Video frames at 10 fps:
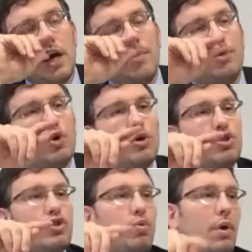because
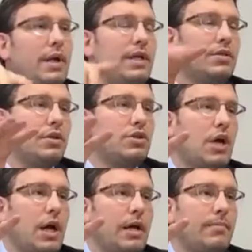20 is the
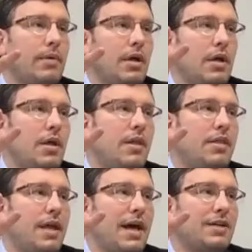time
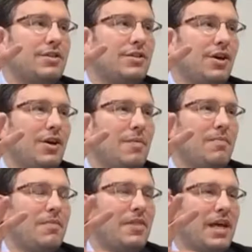that
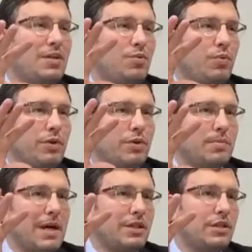we're
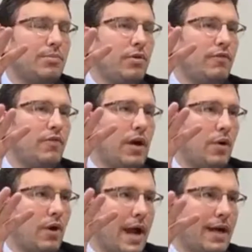responsible for
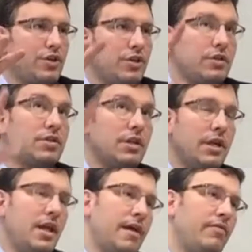our actions in
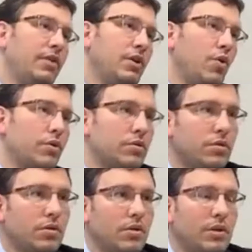the heavenly courts.
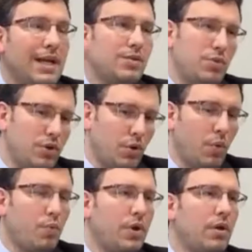That's when you're a
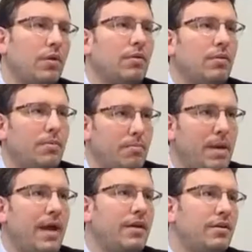real
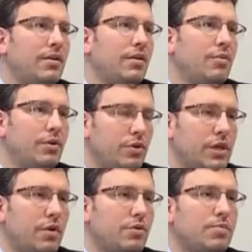man, when you
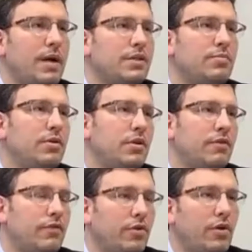take responsibility
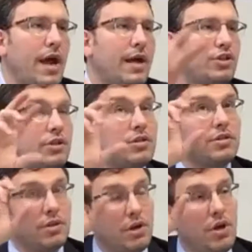for your actions
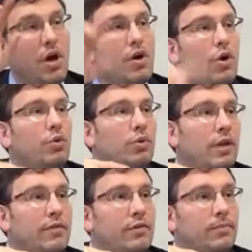on a whole new
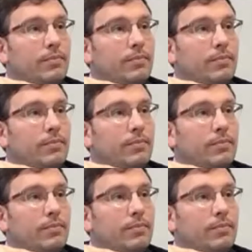level.